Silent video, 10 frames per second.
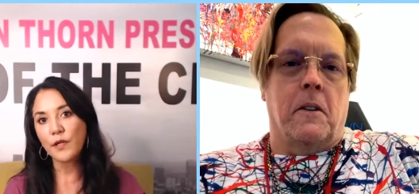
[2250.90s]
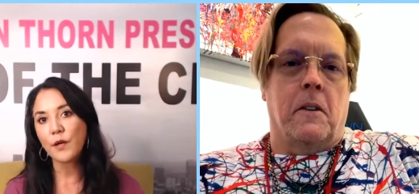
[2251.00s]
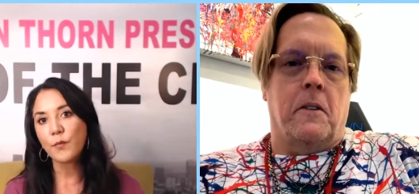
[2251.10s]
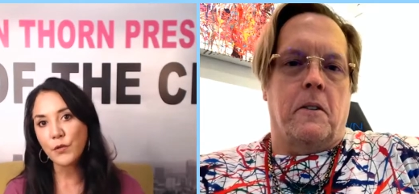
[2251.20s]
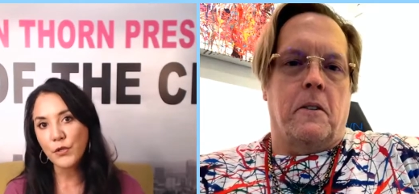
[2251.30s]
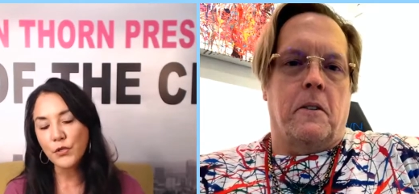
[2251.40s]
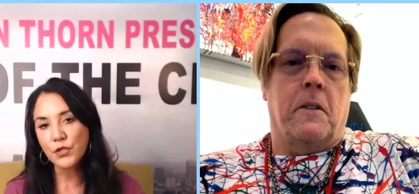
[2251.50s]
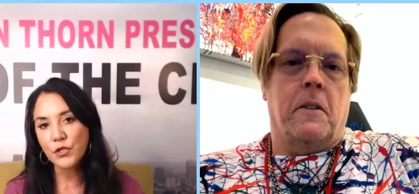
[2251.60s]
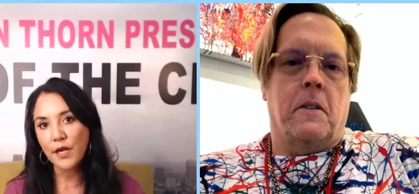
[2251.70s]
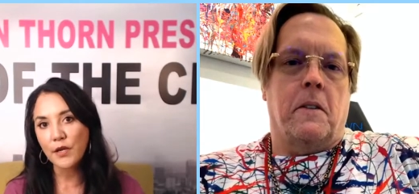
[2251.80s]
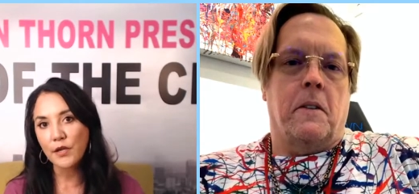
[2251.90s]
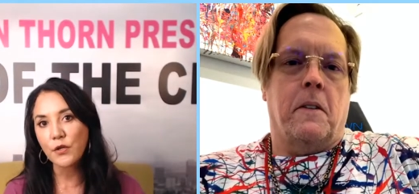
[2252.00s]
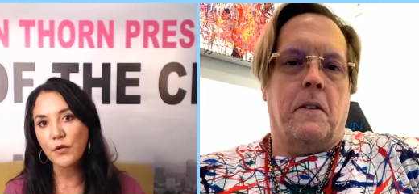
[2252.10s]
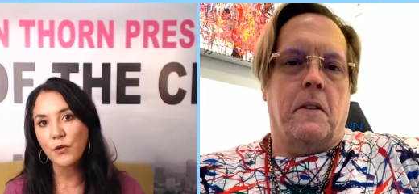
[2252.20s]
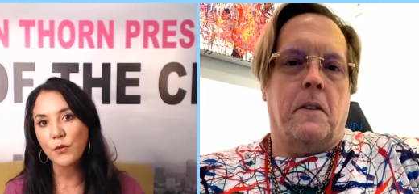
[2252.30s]
Speaker 1: appreciate
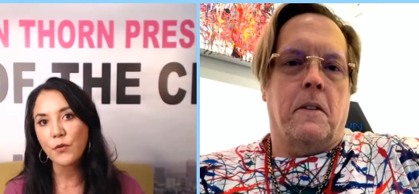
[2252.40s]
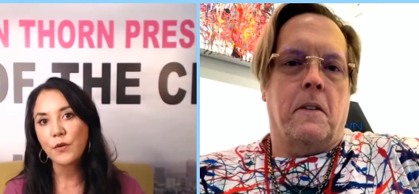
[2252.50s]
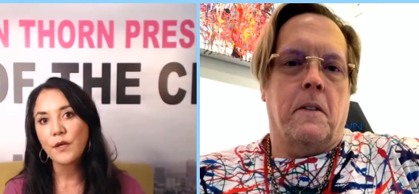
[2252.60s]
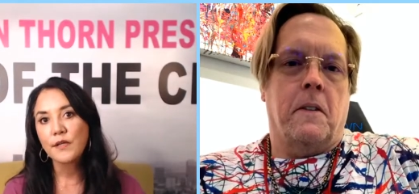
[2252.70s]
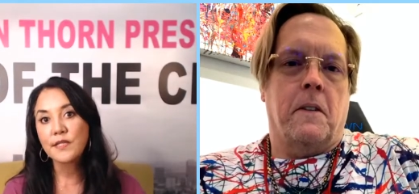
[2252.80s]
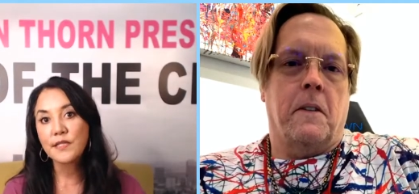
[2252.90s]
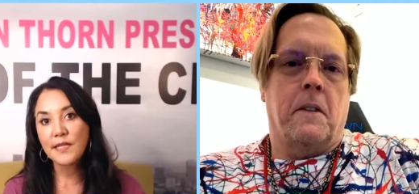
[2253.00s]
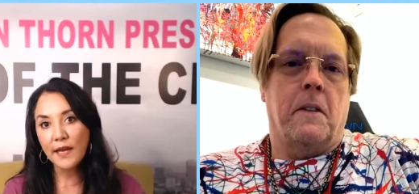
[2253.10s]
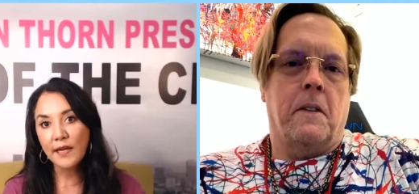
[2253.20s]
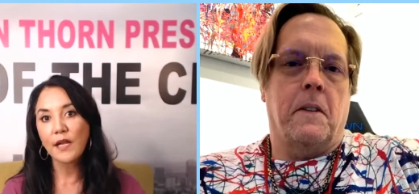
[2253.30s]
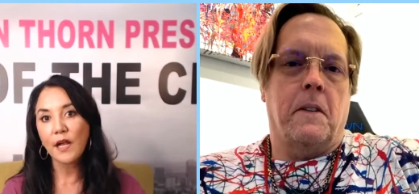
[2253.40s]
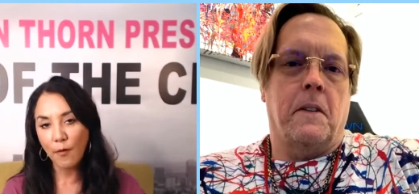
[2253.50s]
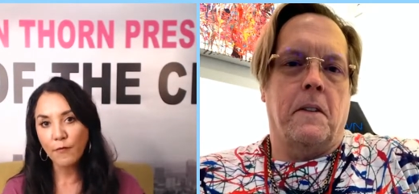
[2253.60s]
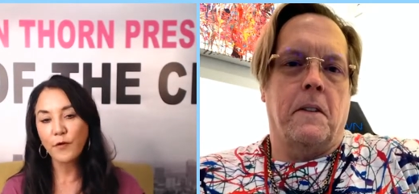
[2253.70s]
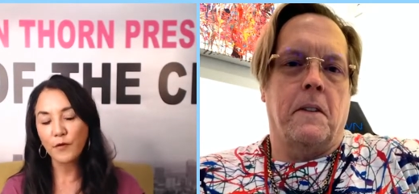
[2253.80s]
you standing up for
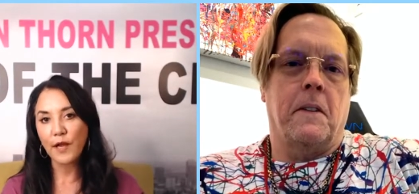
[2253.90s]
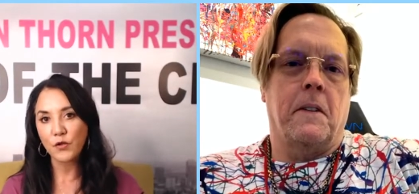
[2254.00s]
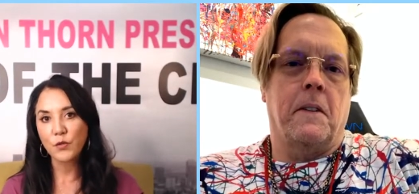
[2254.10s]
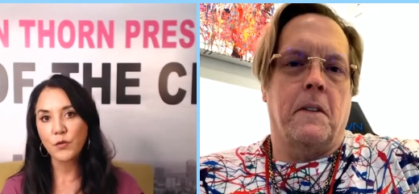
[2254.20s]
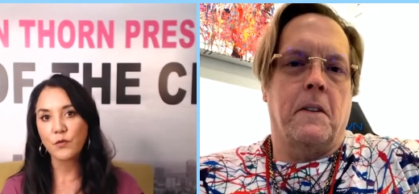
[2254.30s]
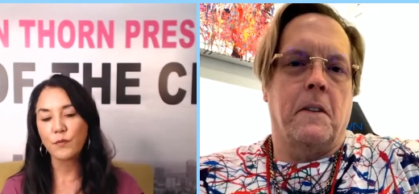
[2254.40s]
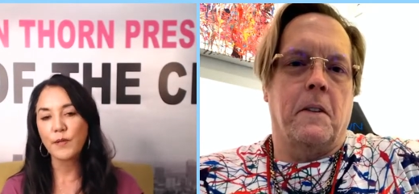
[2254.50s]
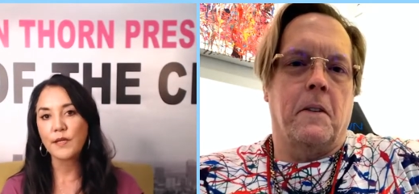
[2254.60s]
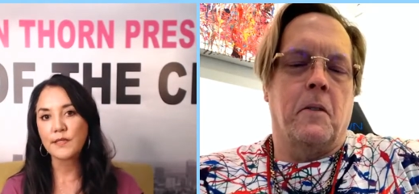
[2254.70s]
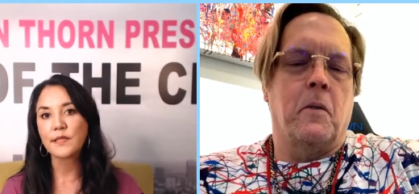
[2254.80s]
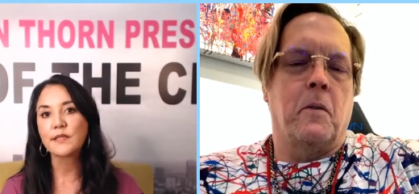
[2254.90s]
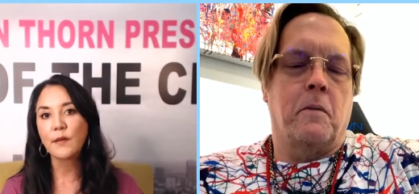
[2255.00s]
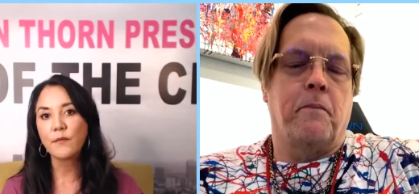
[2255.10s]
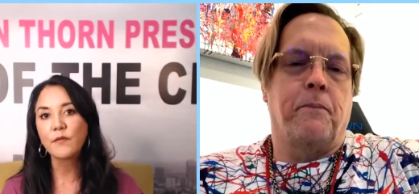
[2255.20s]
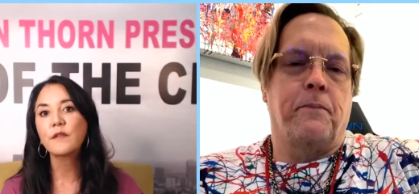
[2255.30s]
that truth, because it's
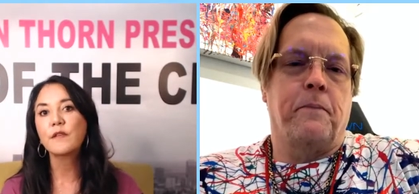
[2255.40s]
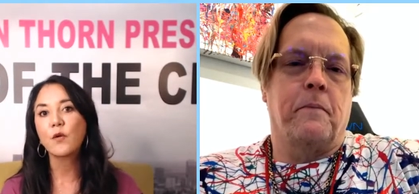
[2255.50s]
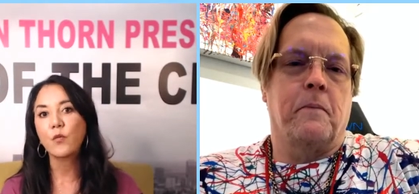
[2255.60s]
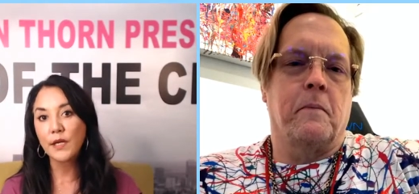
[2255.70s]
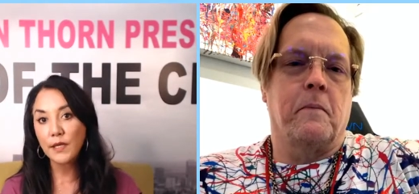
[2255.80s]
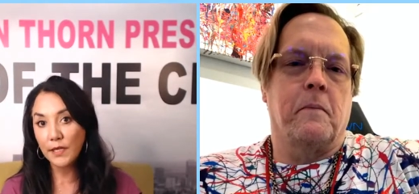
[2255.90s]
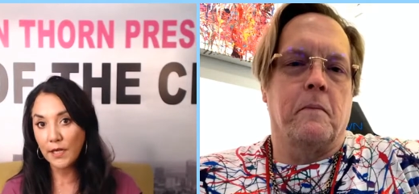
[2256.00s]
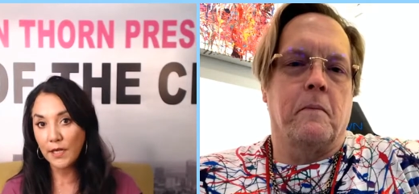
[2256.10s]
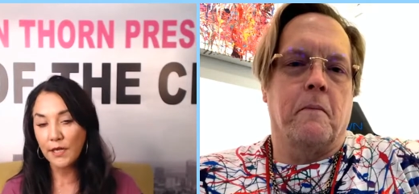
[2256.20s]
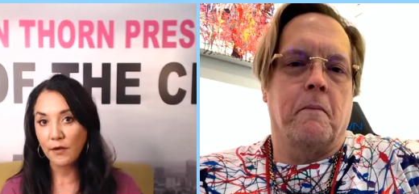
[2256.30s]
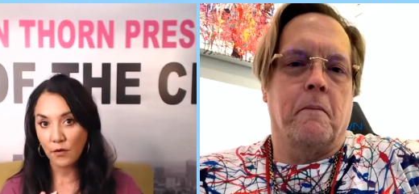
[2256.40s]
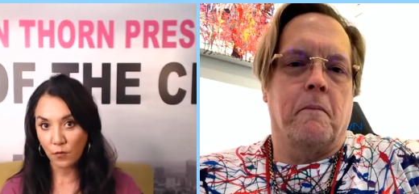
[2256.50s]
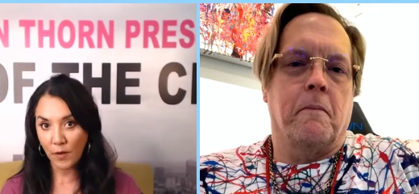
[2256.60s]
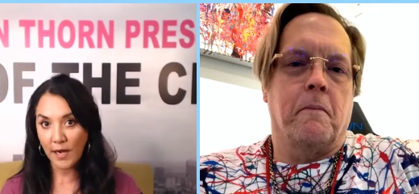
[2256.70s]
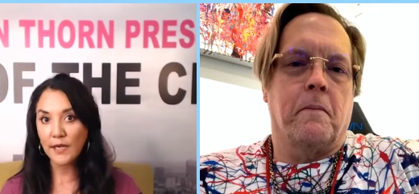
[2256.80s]
something that we need
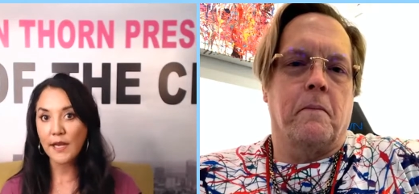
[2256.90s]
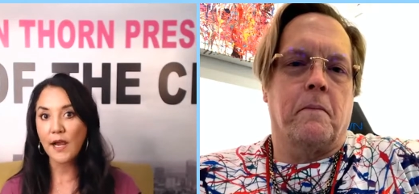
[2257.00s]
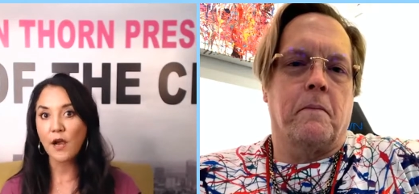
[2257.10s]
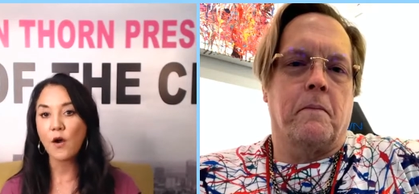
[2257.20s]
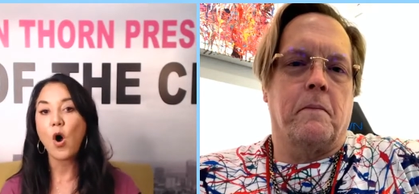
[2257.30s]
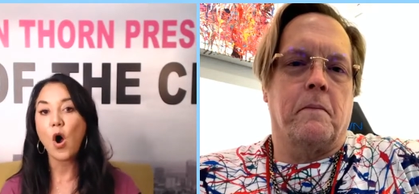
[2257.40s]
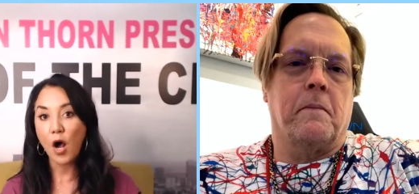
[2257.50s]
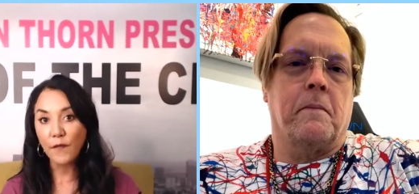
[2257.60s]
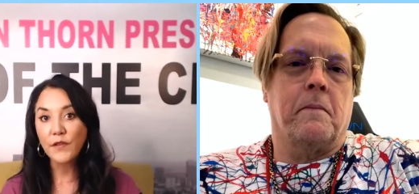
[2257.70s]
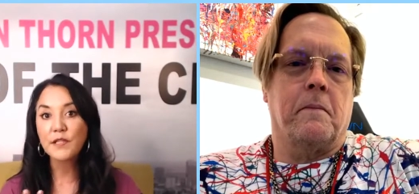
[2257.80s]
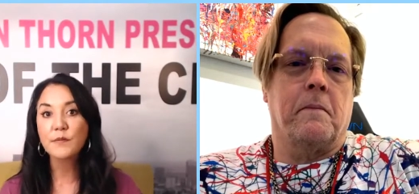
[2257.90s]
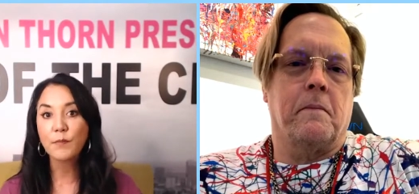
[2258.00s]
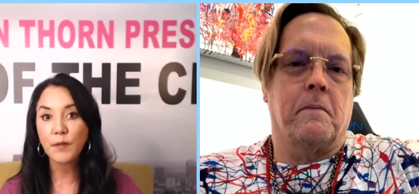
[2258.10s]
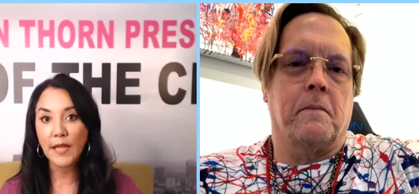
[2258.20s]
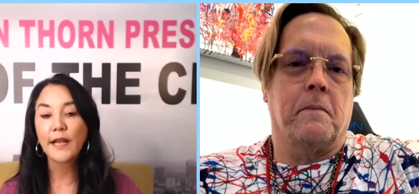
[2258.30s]
right now on this
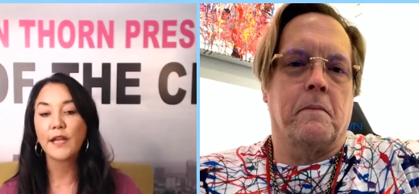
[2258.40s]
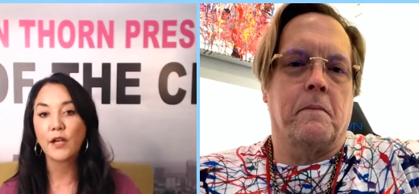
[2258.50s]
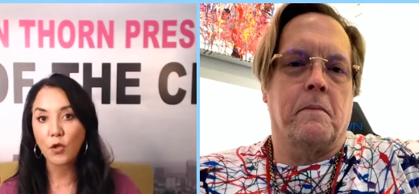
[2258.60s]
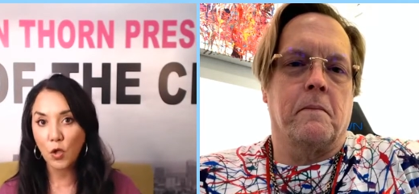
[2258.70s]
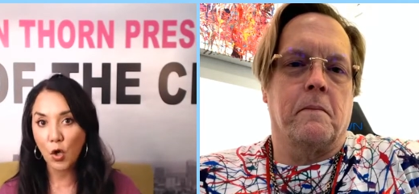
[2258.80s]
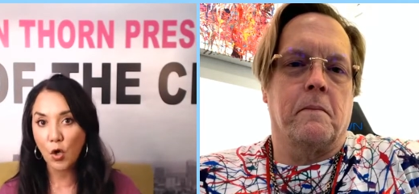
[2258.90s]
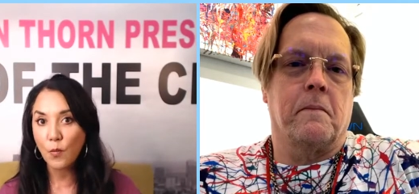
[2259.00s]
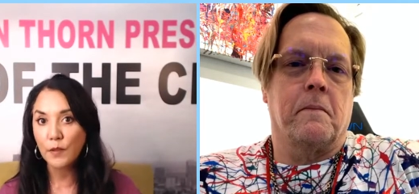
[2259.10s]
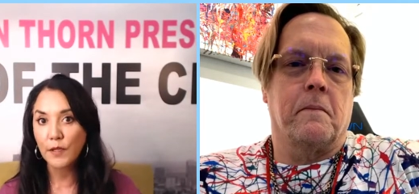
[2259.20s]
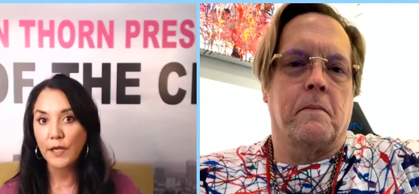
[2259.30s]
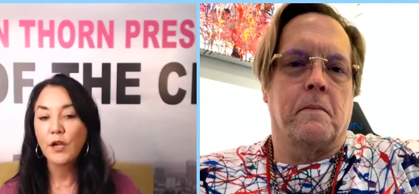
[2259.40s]
planet globally